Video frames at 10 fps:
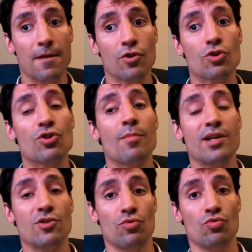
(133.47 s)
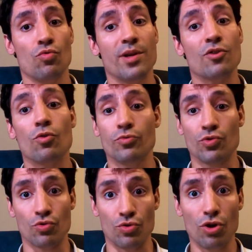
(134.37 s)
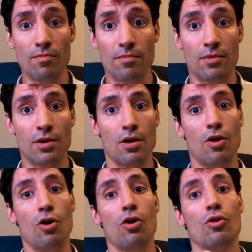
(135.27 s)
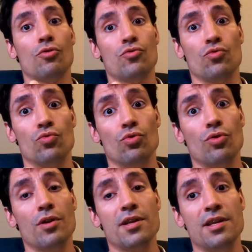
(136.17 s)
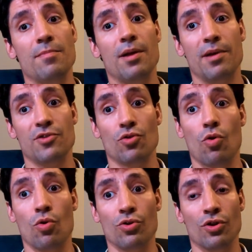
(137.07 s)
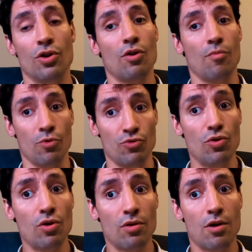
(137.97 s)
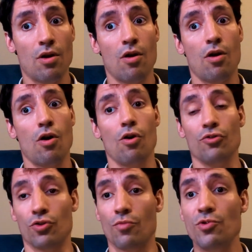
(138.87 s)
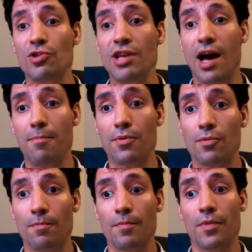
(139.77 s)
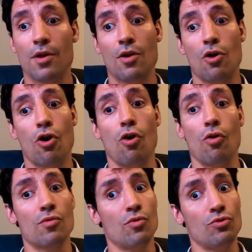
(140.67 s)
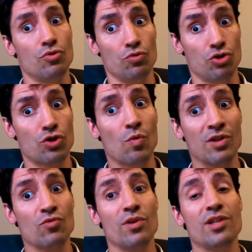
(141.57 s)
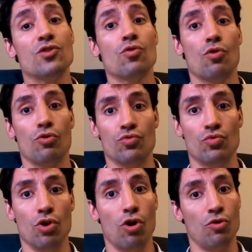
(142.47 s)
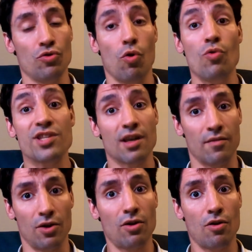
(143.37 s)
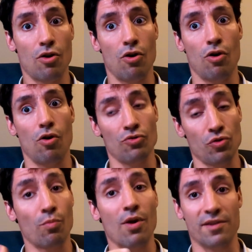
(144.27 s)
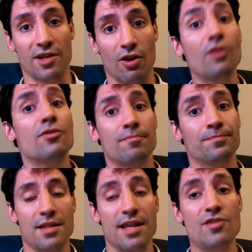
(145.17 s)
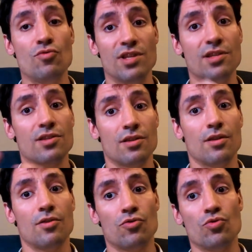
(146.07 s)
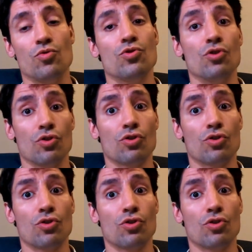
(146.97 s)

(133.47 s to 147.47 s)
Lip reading: customize Odoo with Odoo Studio or to implement your own module or the community app, or you just want to install Odoo on your own server or on your private cloud, then you need to use the